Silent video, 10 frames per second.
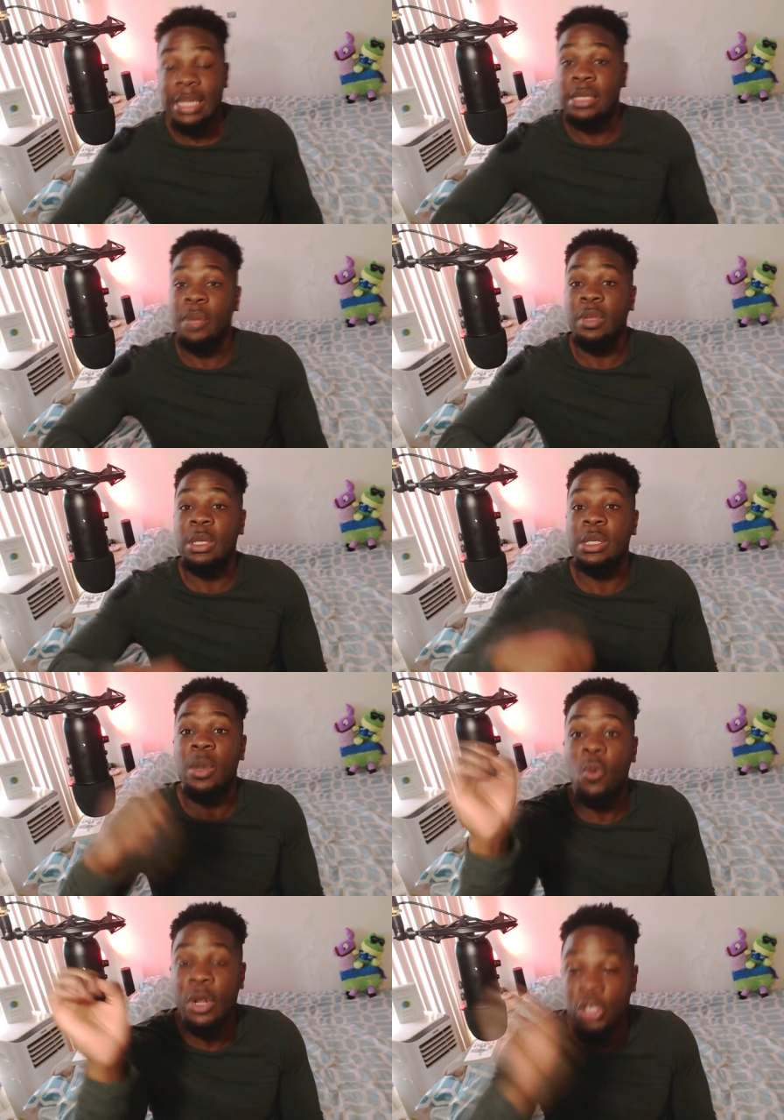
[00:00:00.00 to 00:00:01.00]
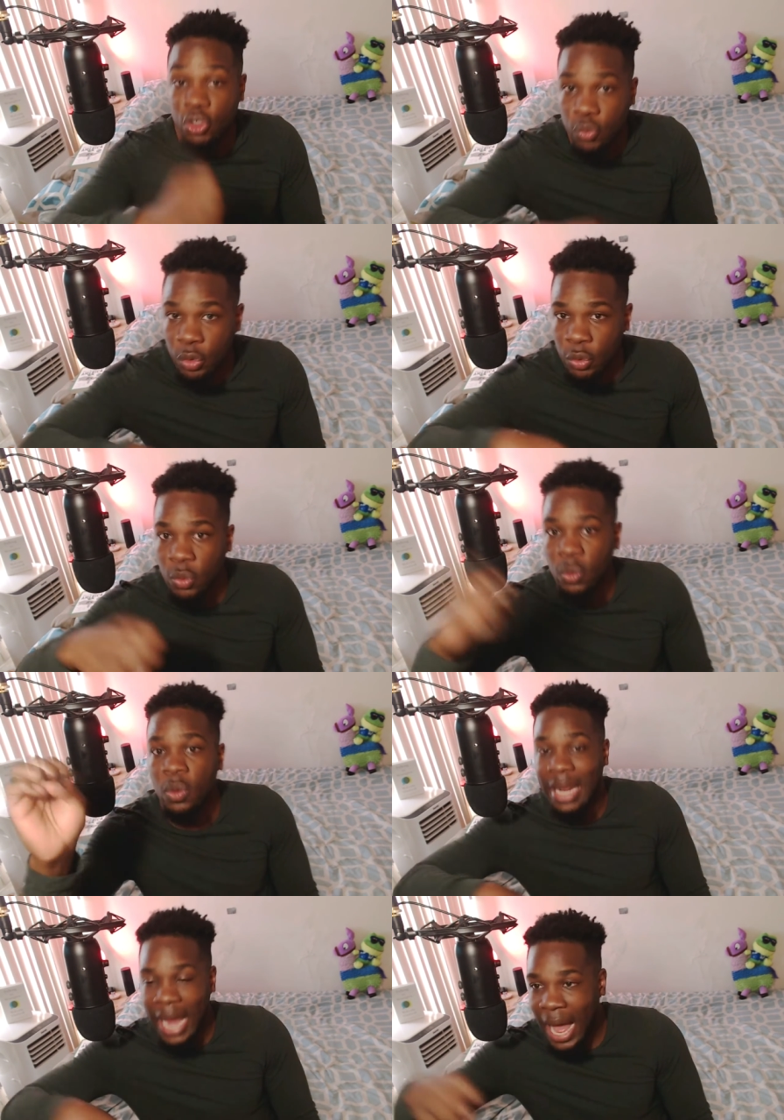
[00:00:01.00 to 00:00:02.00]
That's something someone drew
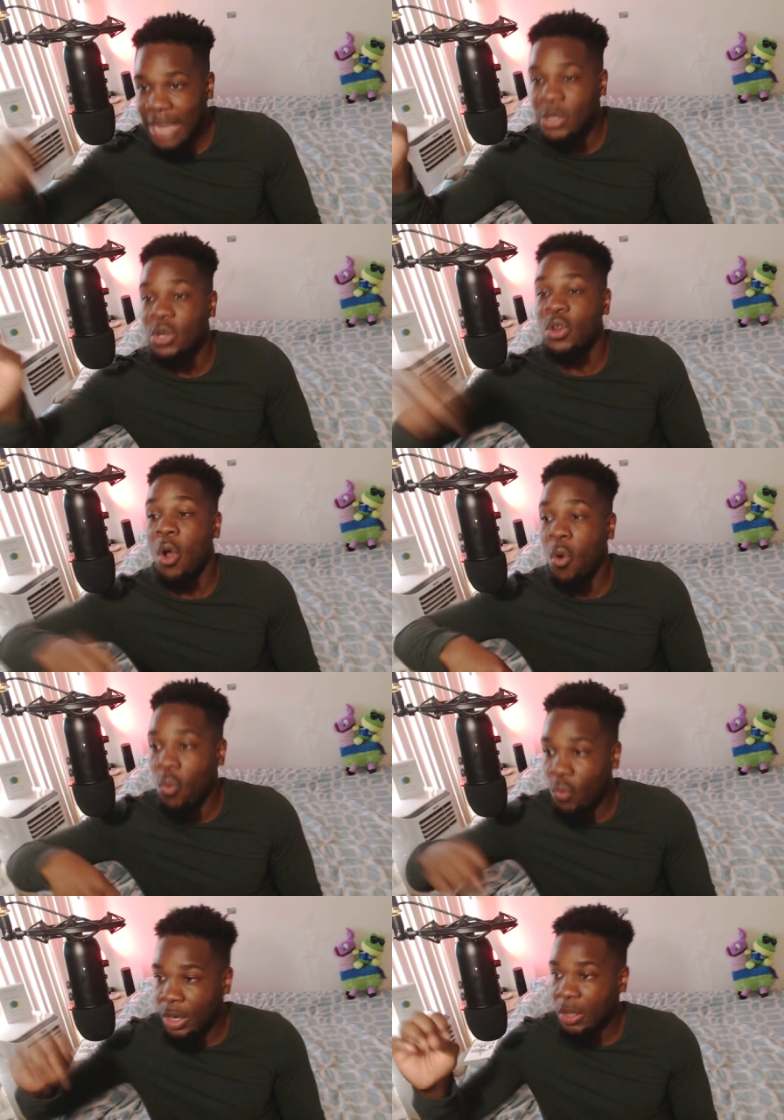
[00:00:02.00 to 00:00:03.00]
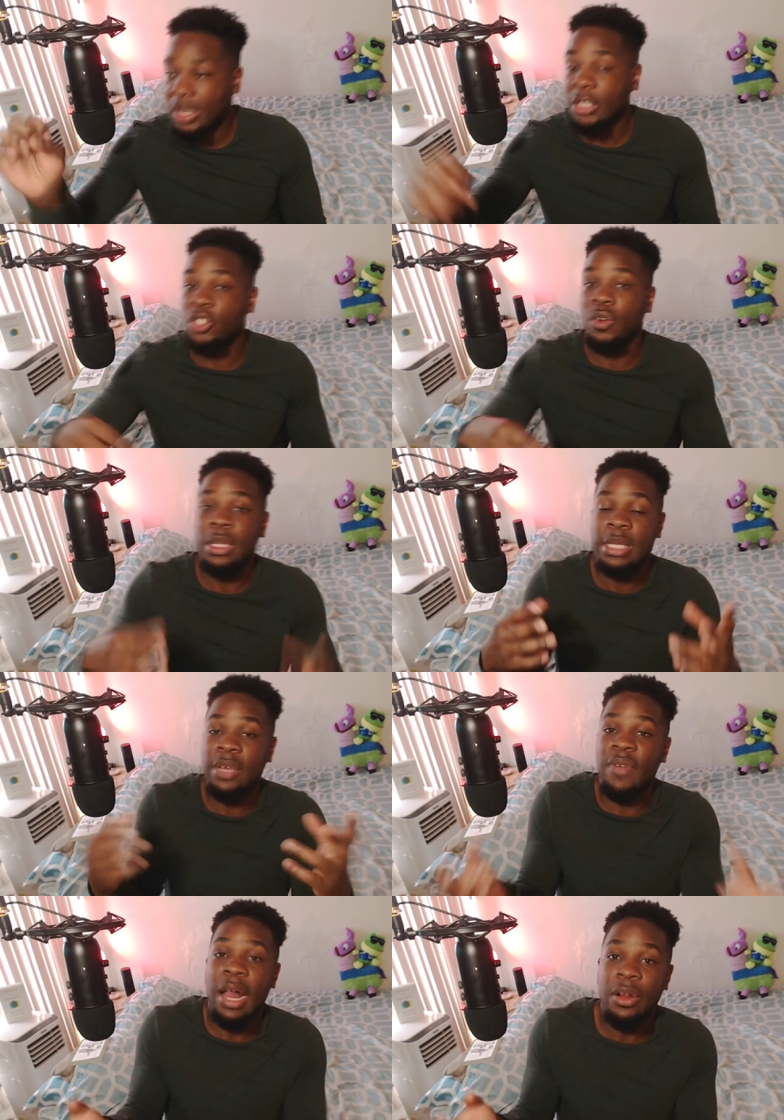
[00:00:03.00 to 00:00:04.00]
that has no real
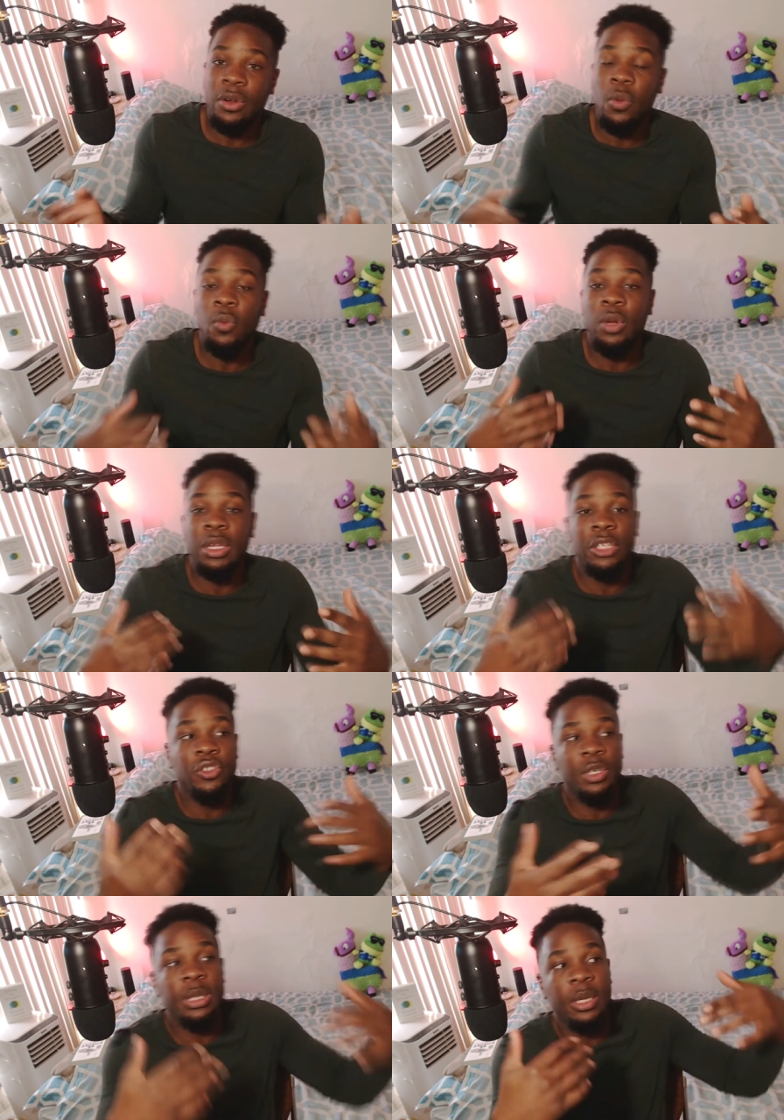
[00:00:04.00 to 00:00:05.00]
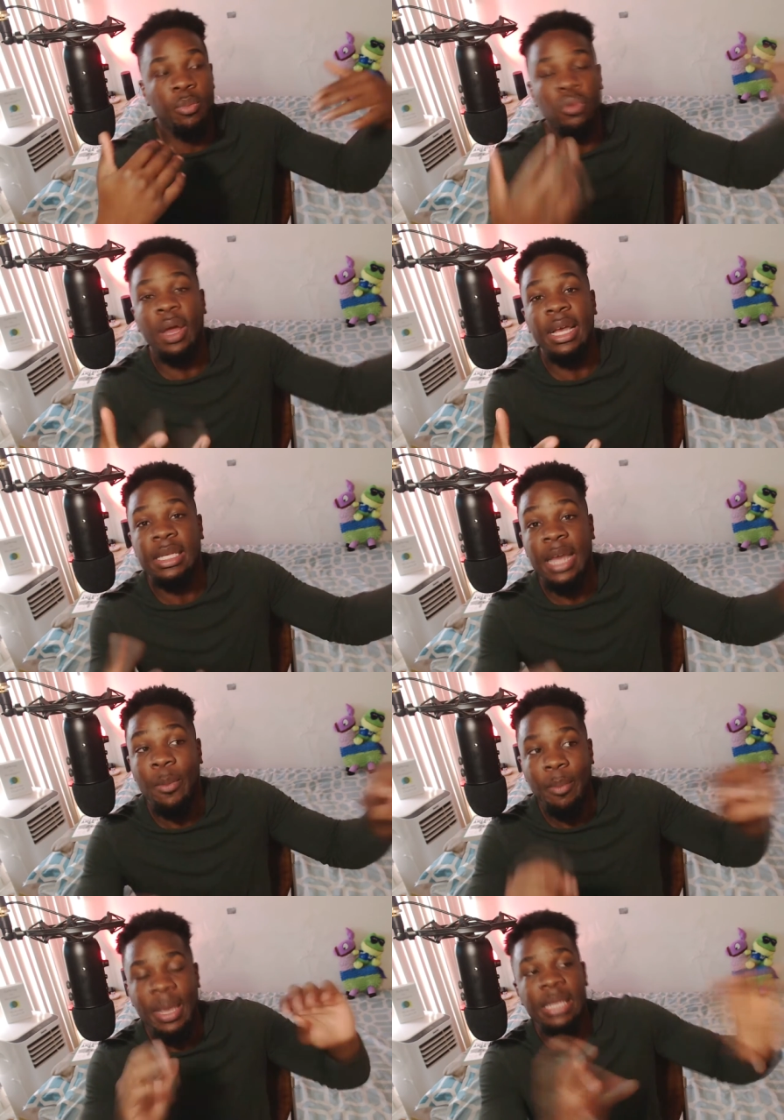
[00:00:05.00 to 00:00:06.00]
intrinsic value or no real intrinsic price
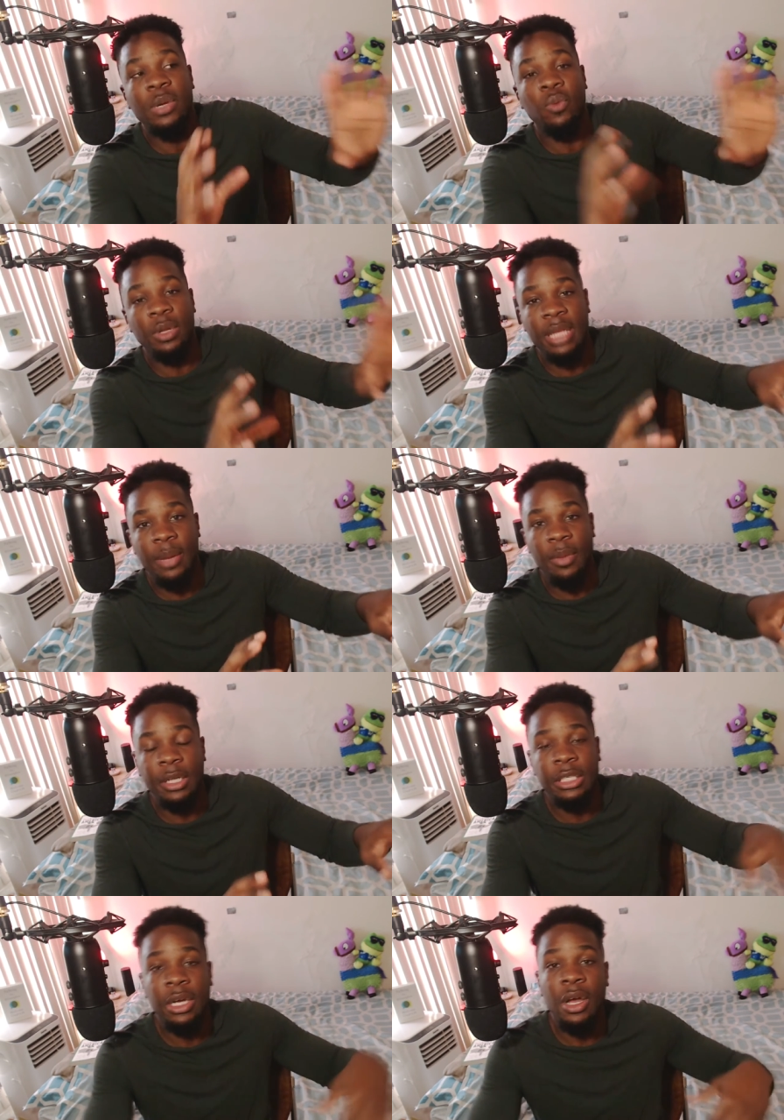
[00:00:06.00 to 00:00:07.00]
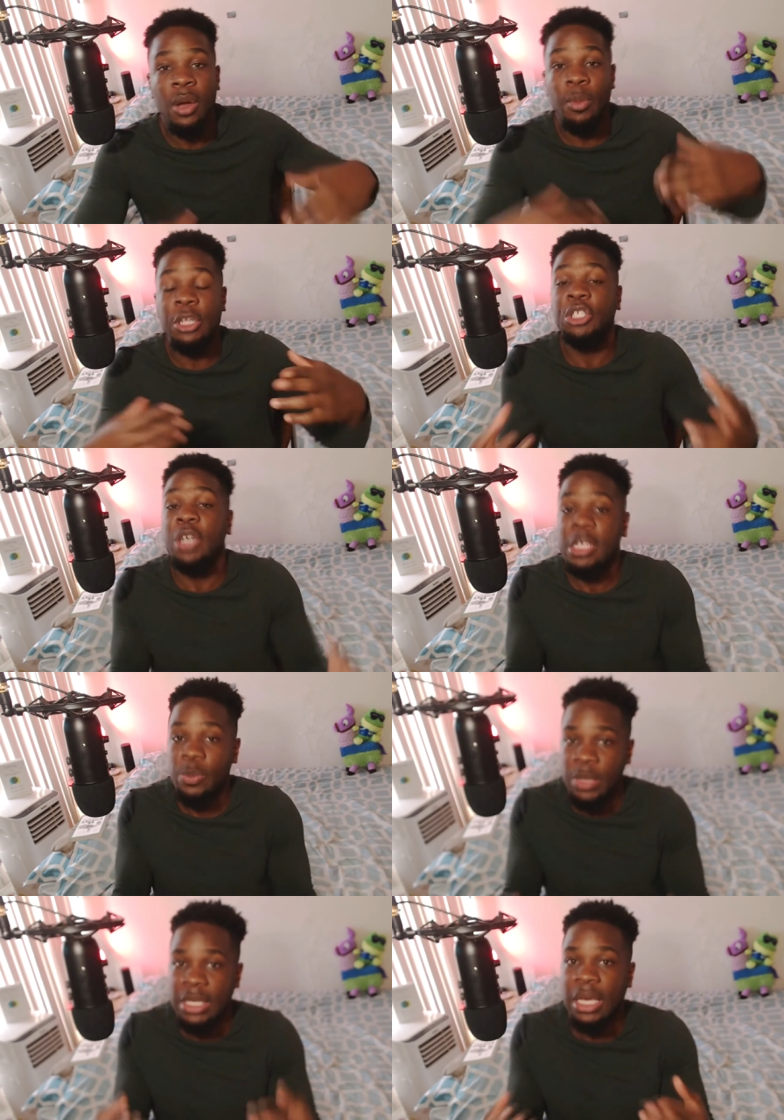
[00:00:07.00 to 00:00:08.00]
that makes it worth that much, but
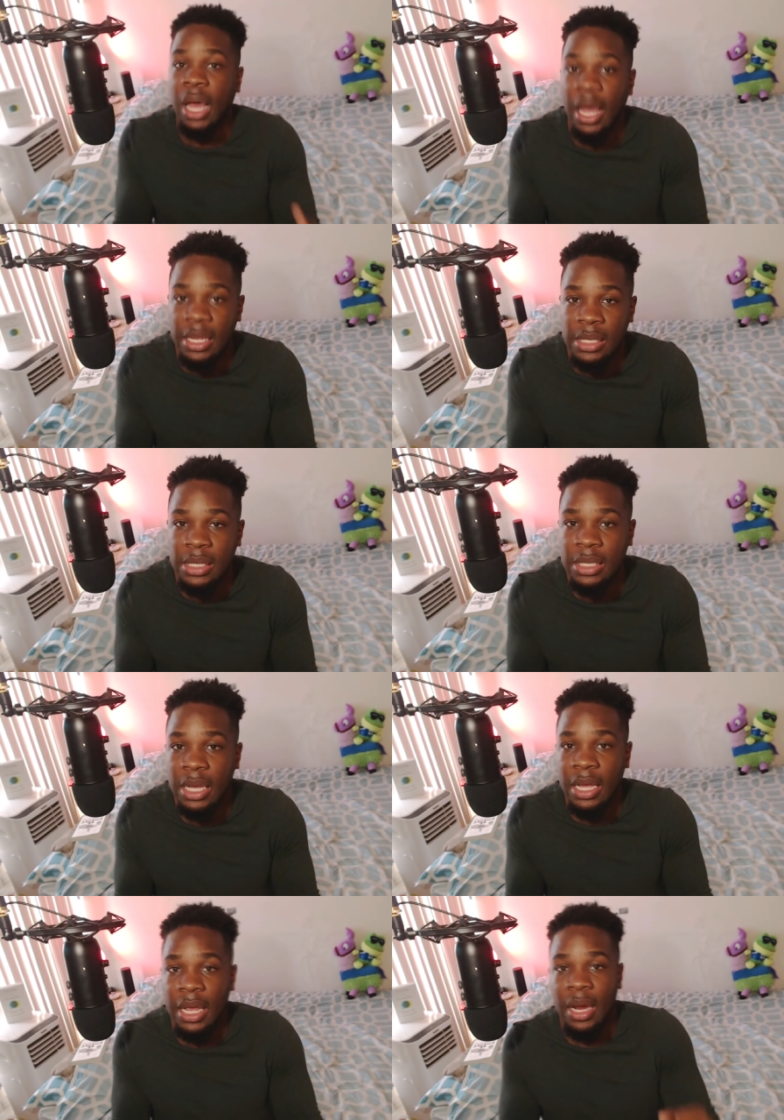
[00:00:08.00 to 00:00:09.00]
just because